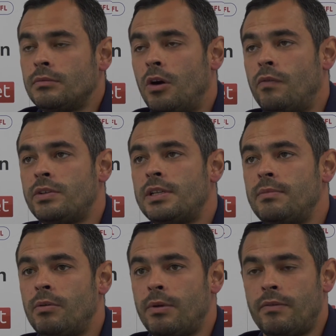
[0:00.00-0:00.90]

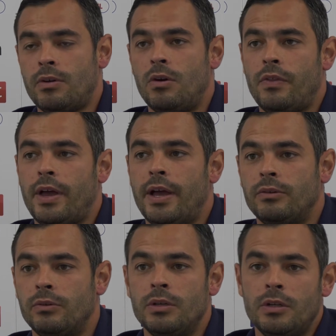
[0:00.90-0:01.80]
obviously, but we haven't got that.
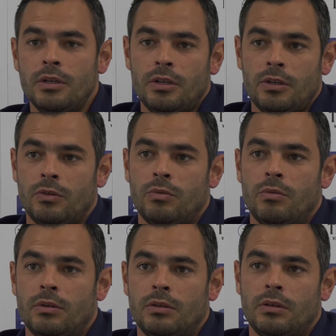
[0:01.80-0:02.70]
Or you'd
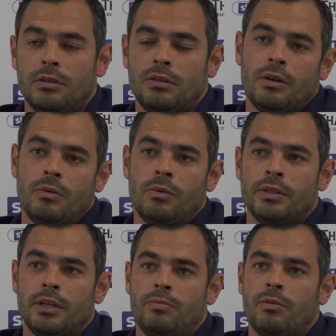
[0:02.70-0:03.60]
want, you know,
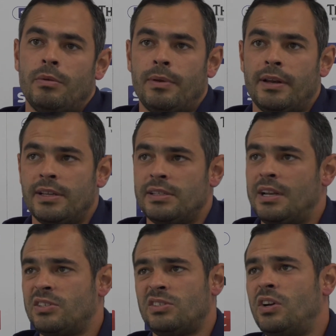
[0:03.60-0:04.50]
one that you're probably playing against a
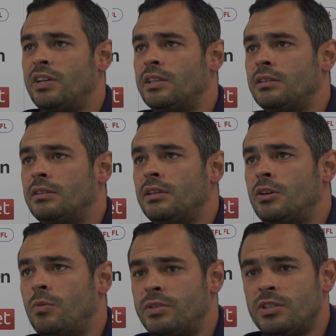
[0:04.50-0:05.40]
lesser side in the
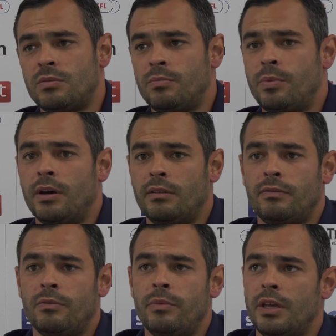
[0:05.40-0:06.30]
competition.
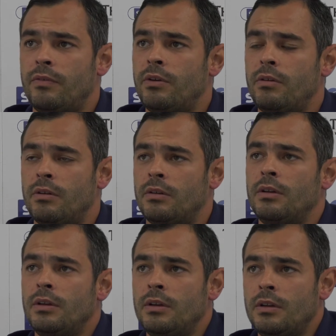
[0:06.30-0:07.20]
But for me, if you're going to
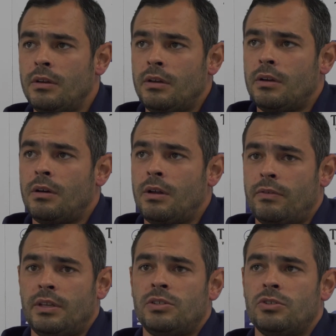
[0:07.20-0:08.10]

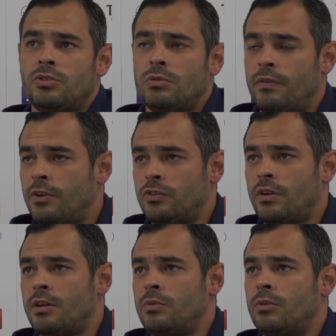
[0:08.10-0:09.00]
have a decent draw in the first
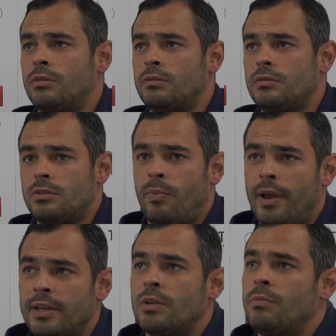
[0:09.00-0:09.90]
round, you'd want to
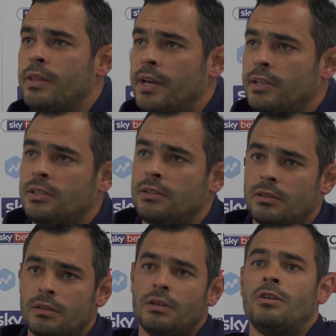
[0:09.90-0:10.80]
play somewhere that's
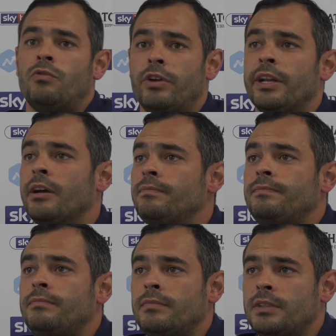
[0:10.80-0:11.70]
an arena.
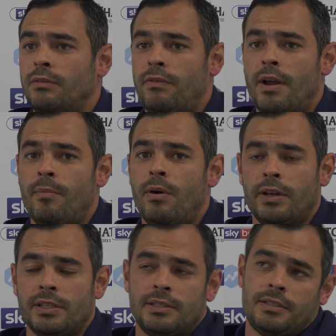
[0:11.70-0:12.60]
And Fratton
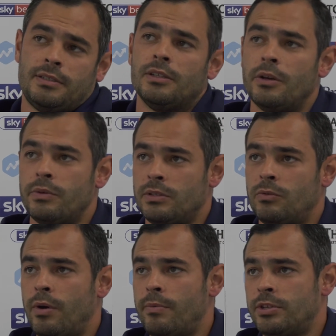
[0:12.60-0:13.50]
Park is, you know, it's an
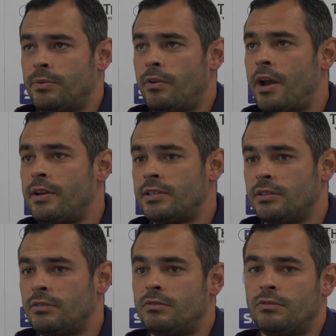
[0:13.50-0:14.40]
old Premiership ground. It's
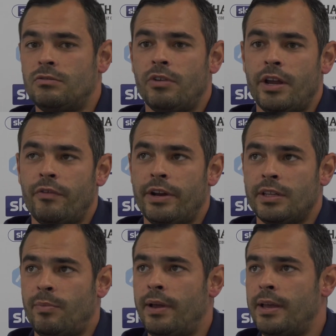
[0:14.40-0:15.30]
a great
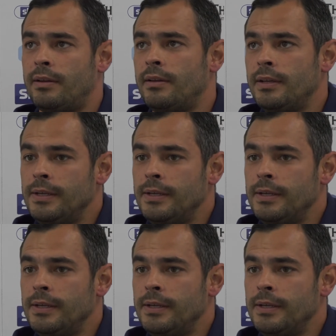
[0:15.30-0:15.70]
arena to play in.